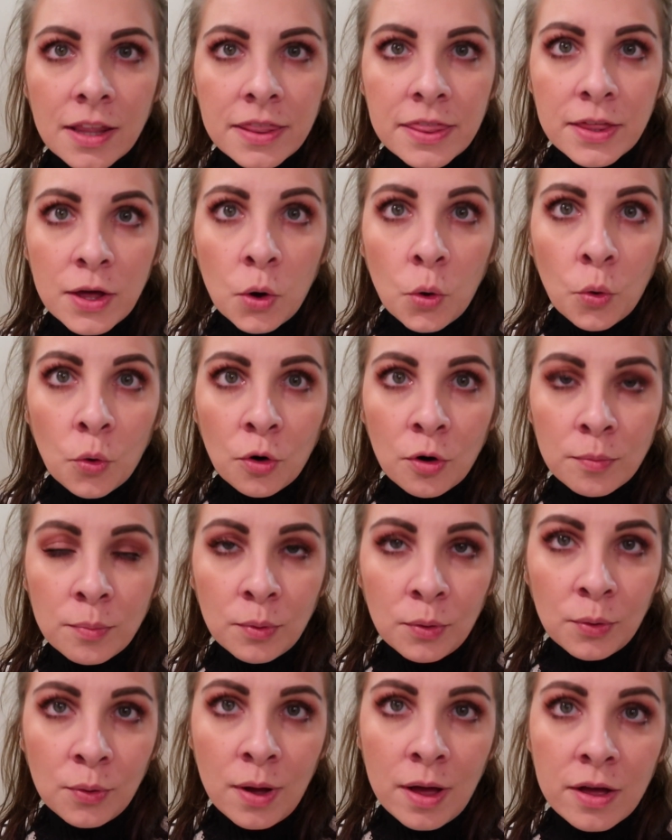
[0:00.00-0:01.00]
the
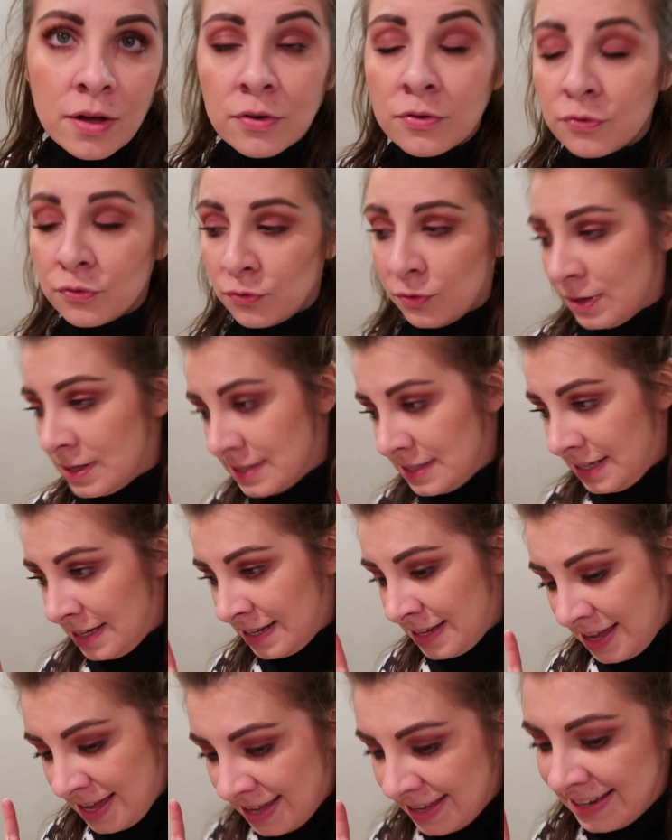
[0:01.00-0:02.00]
horrible
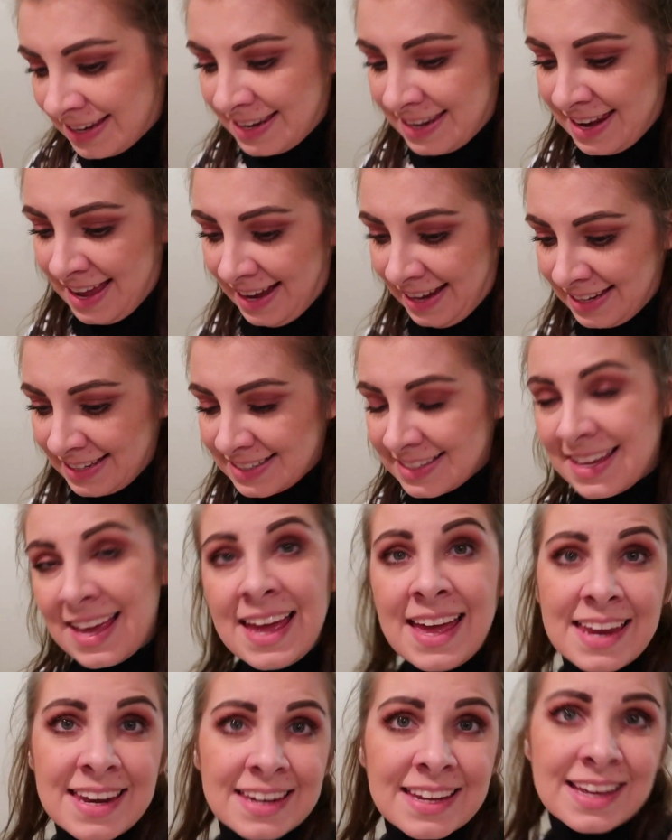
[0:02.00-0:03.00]
freezing night.
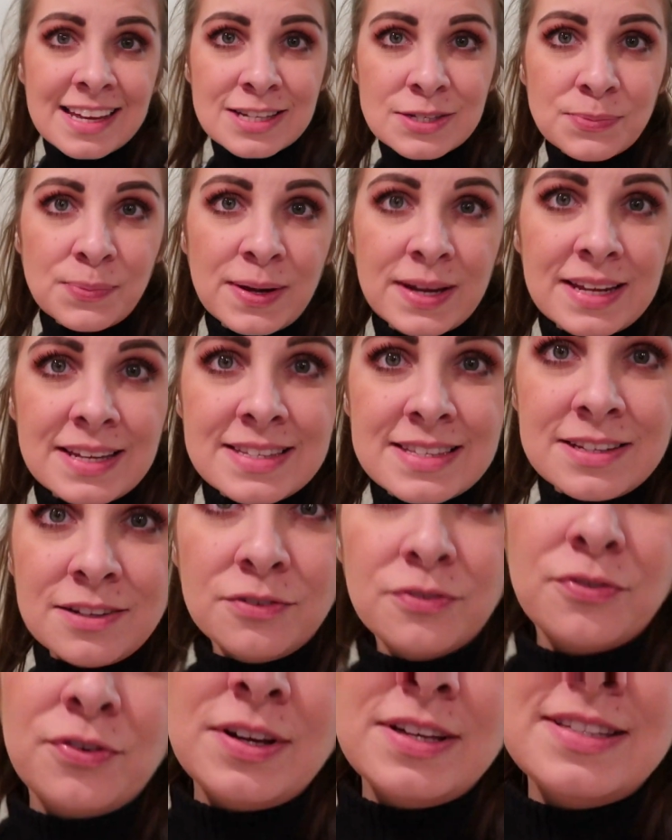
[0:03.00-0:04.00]
And guess what? It's
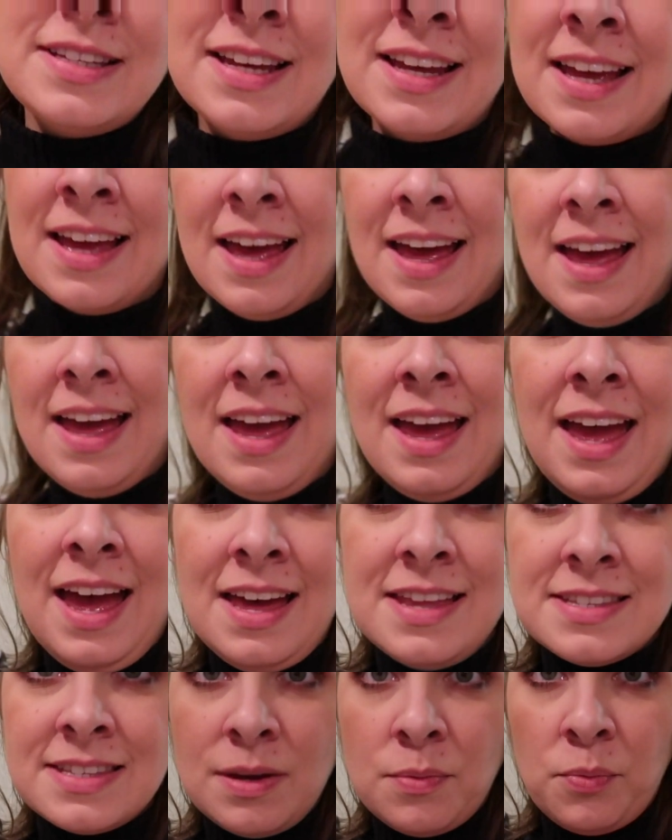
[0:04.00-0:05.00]
still freezing.
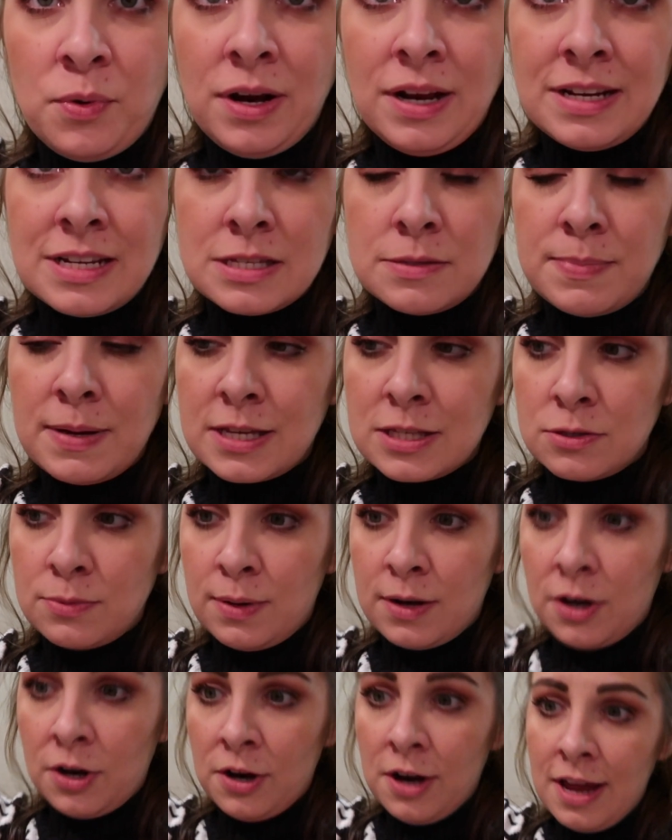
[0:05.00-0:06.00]
Hence I'm wearing this big
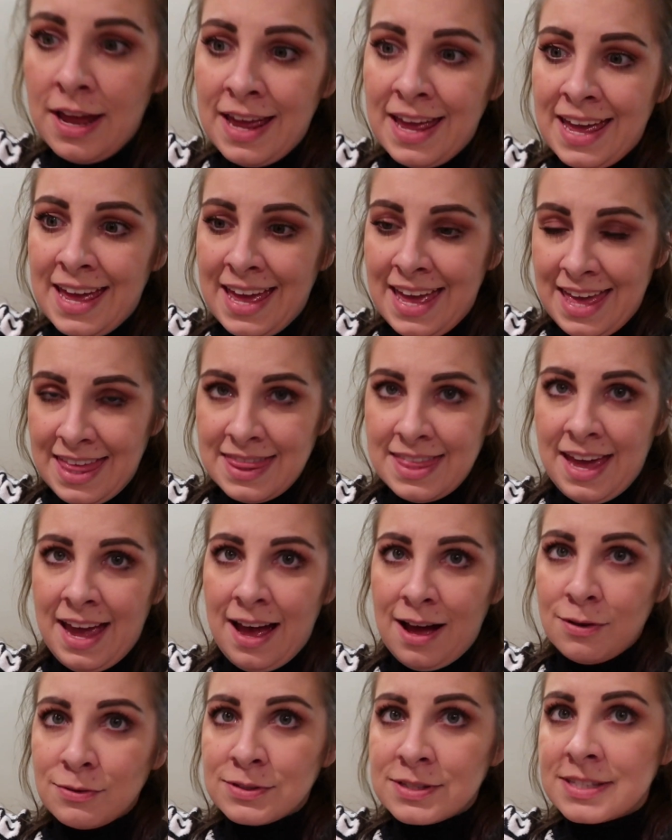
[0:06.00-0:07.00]
sweater in the
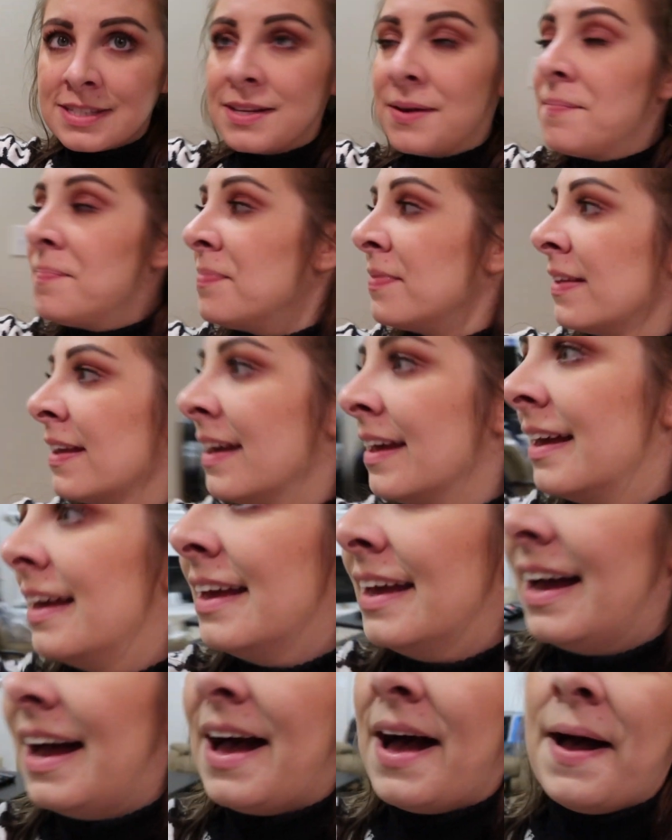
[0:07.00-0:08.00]
house.
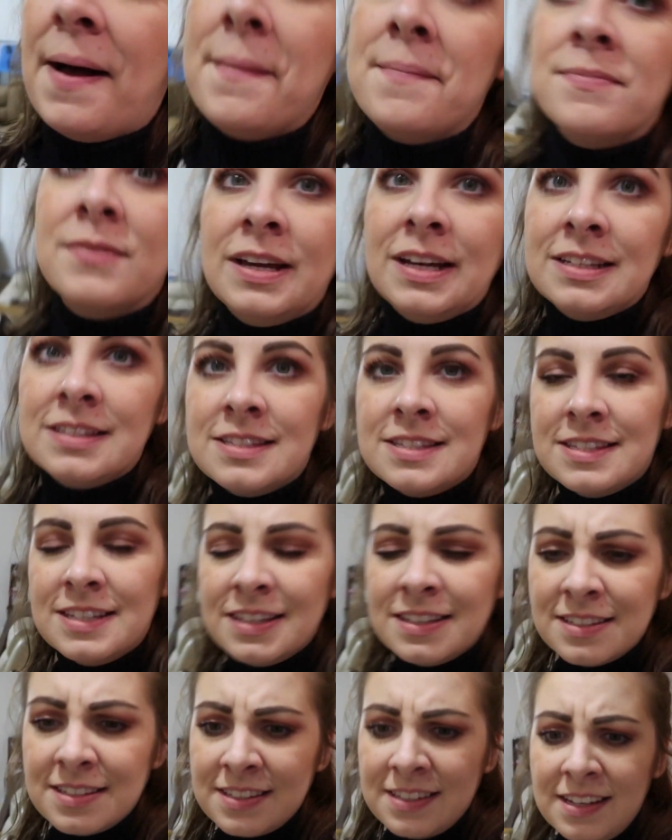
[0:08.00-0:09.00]
Um, it's
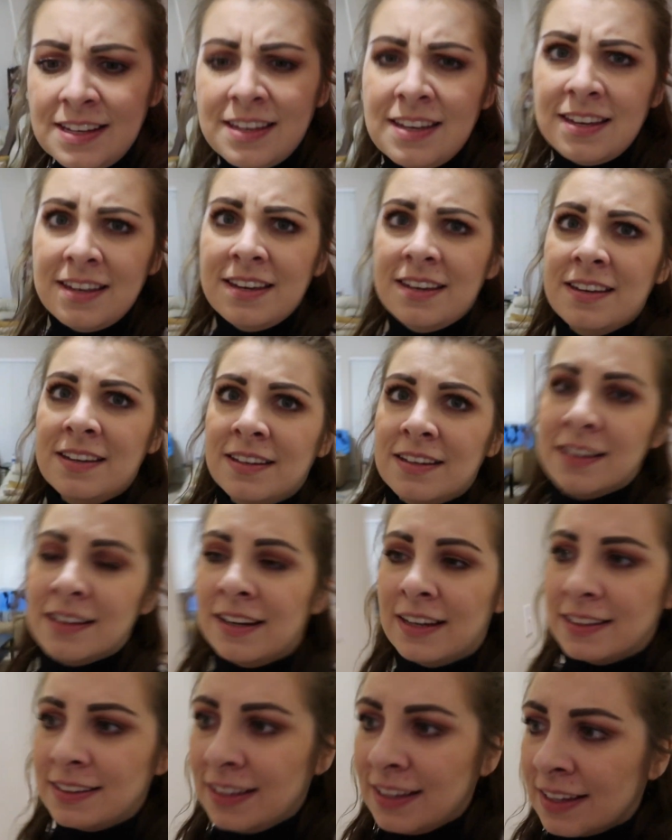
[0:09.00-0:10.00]
60,
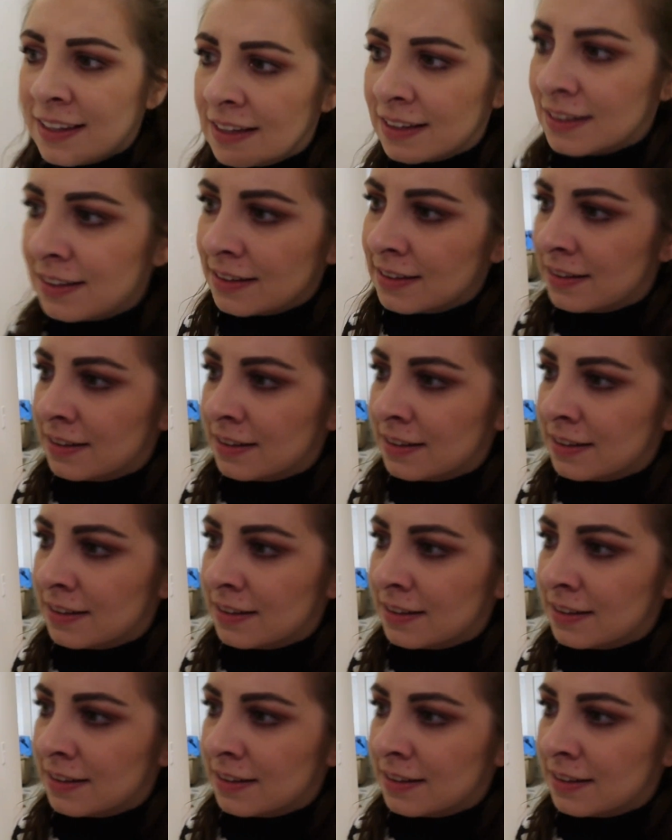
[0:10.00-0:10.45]
I think